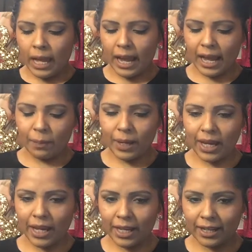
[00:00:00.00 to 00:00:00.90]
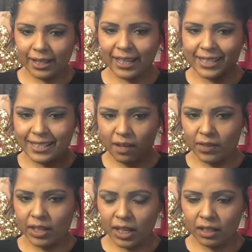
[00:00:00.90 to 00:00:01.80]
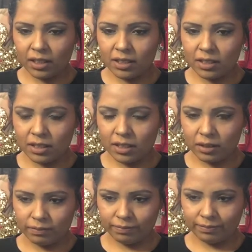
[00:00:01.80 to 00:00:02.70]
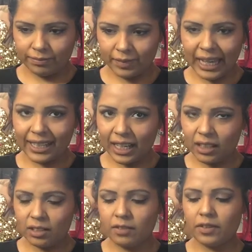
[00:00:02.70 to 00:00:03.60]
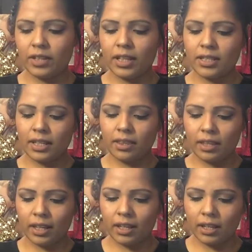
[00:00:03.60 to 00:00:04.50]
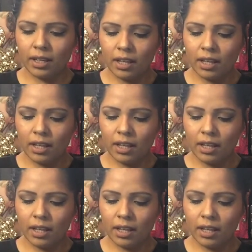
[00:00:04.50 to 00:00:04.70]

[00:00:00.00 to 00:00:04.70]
I paid like $8 for these, I think.